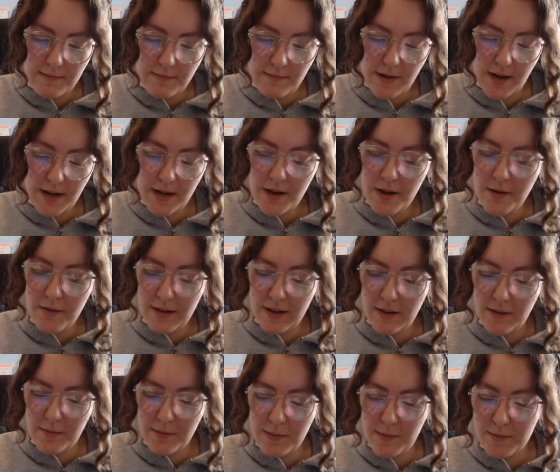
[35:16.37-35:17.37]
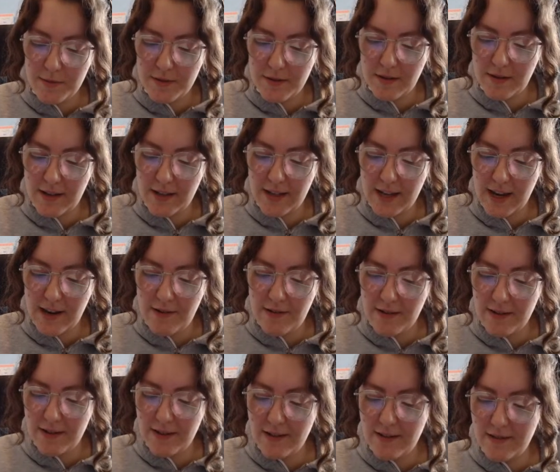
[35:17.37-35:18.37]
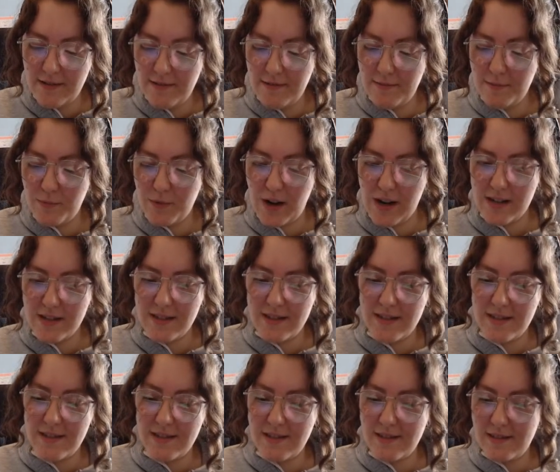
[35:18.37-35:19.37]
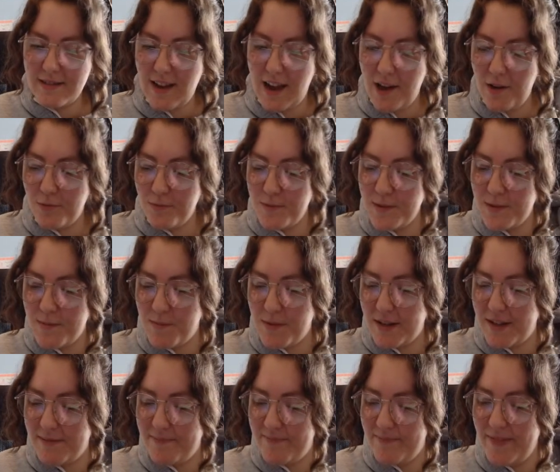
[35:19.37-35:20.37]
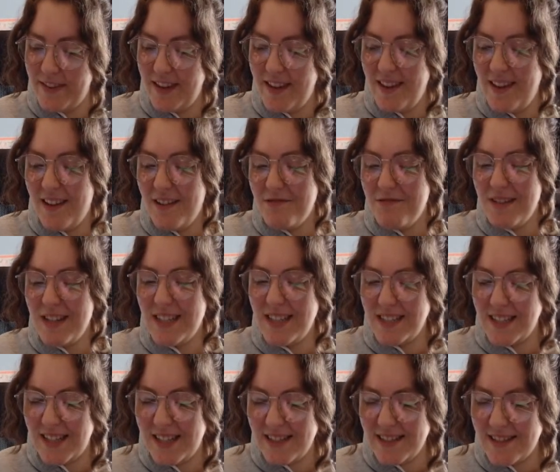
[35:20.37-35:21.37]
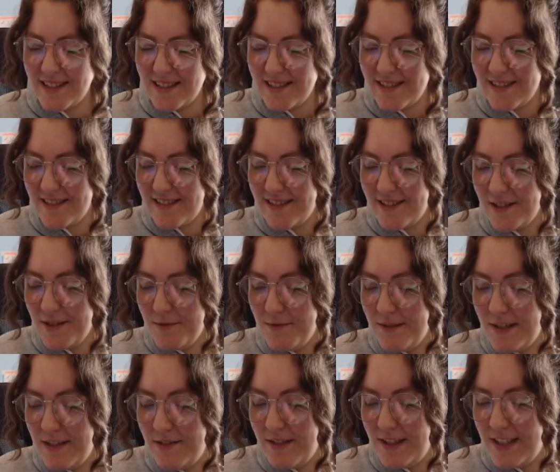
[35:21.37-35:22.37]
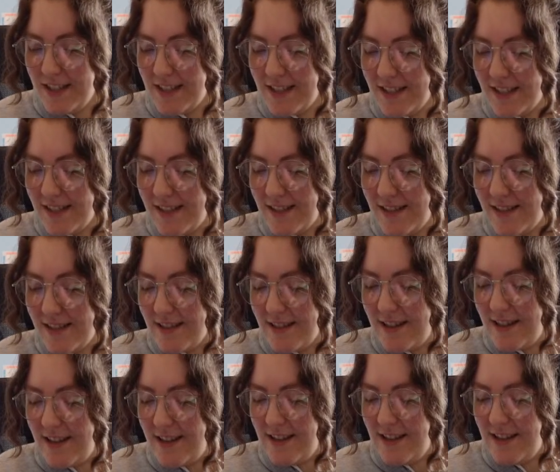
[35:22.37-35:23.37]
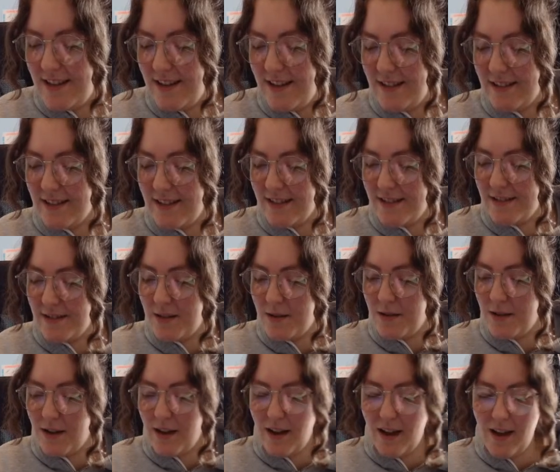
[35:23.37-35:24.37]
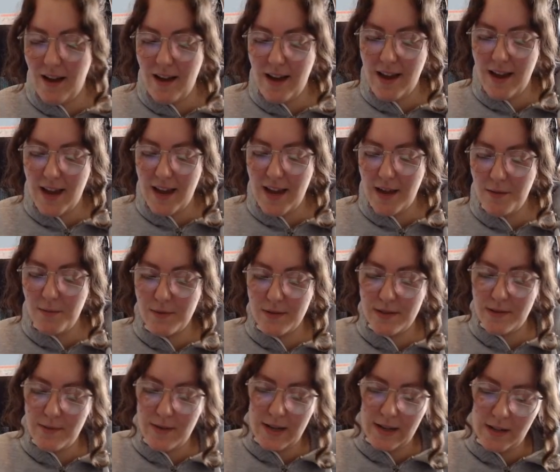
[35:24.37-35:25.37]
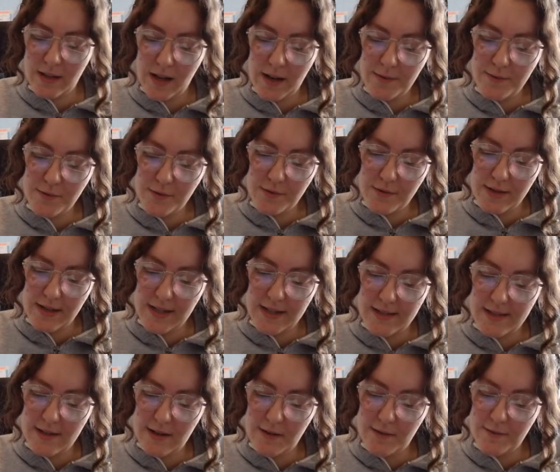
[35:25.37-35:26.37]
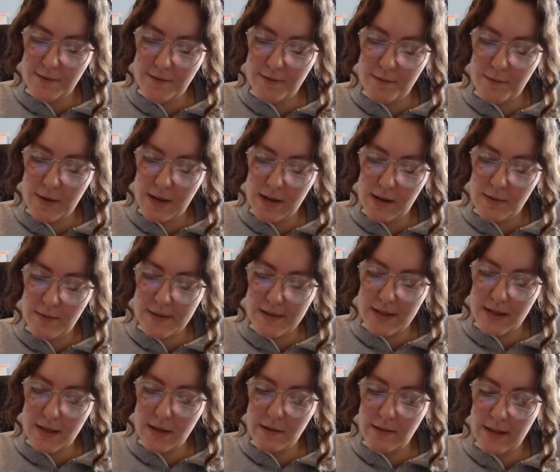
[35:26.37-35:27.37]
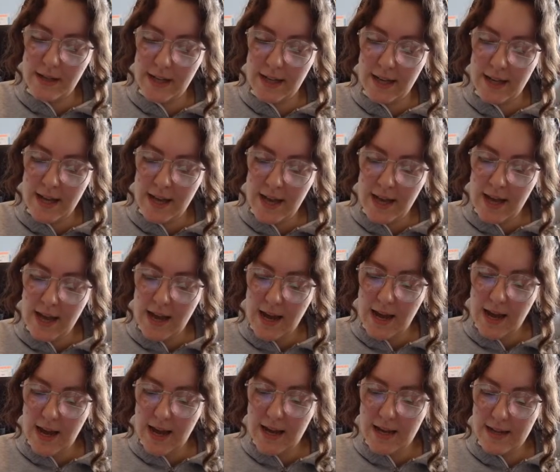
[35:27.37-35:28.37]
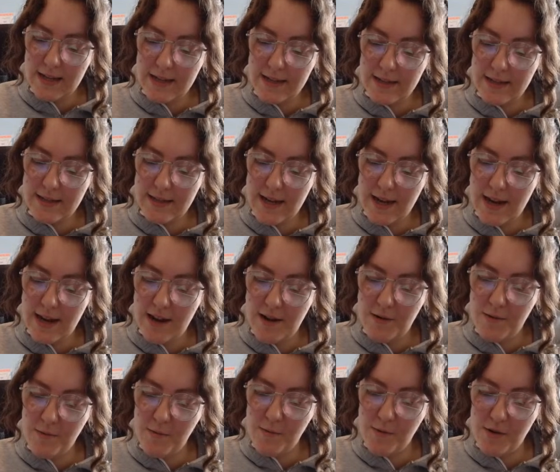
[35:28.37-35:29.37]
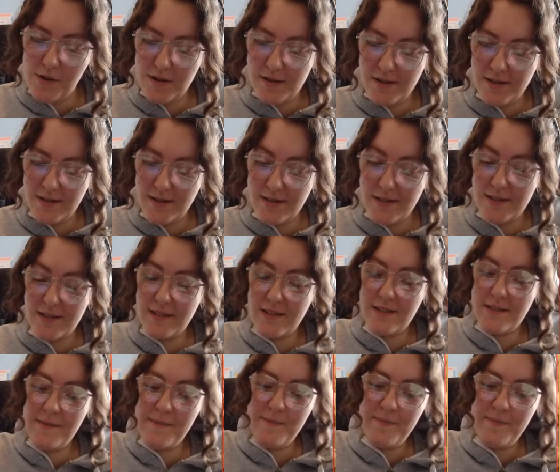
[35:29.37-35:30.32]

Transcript: I know a lot of people don't like hearing that practice helps, but it really does. It really does, because I was doing life drawing and stuff when I was at uni, and it was,